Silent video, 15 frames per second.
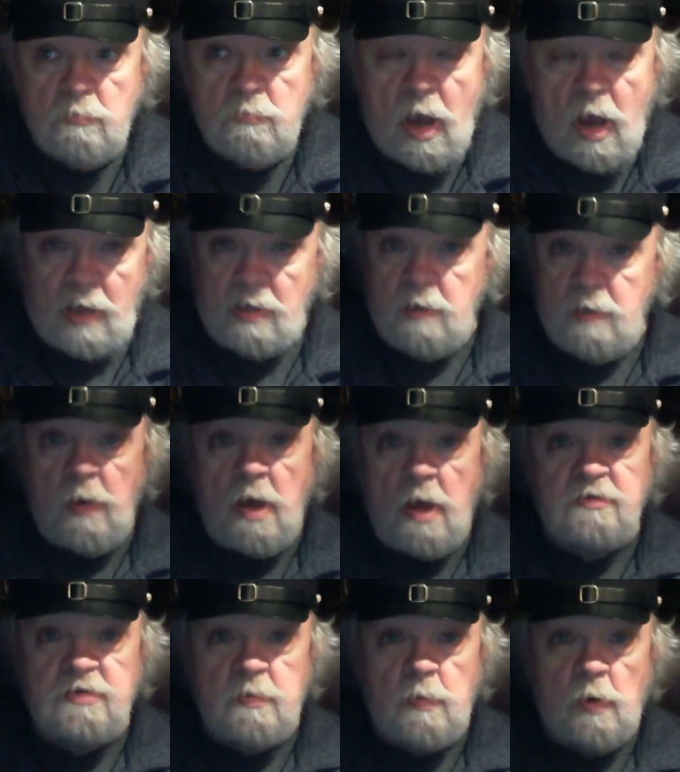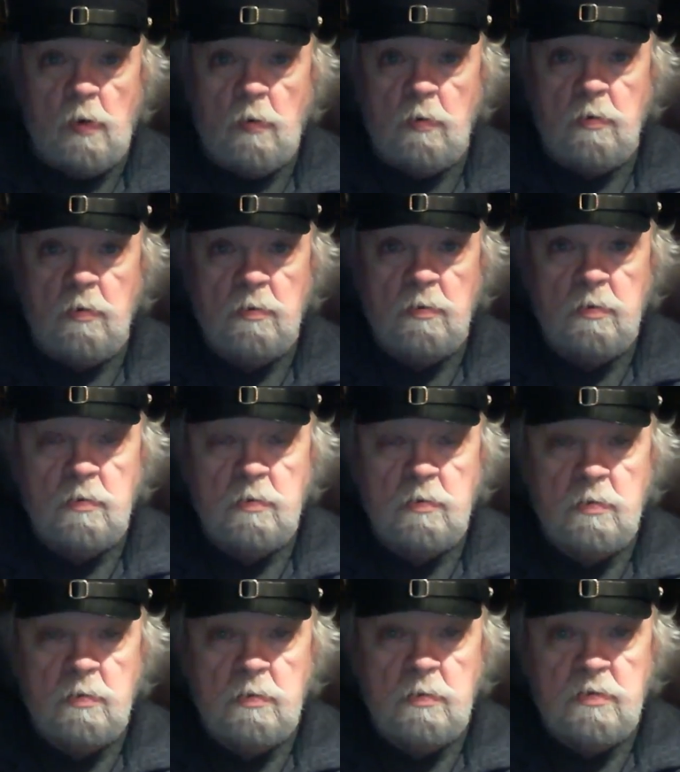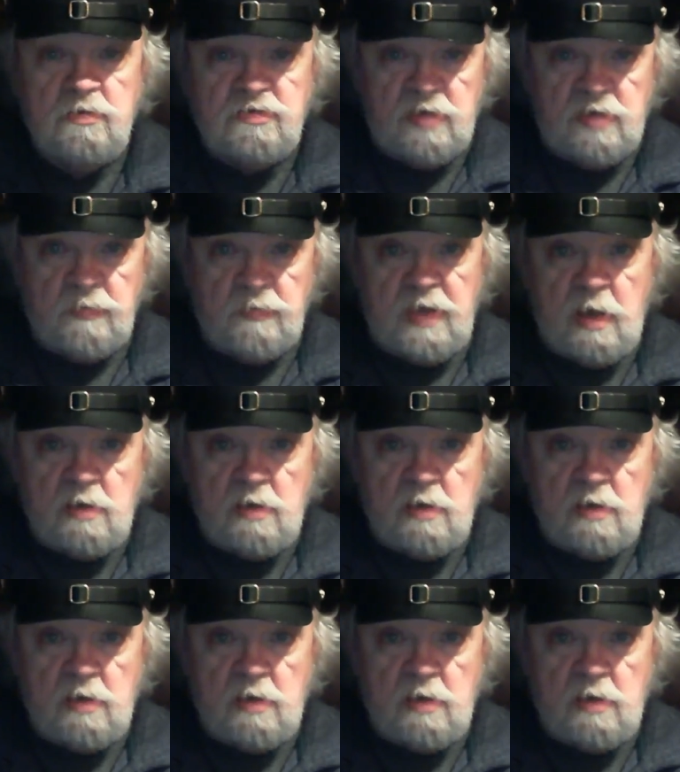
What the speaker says: Highly possible. Something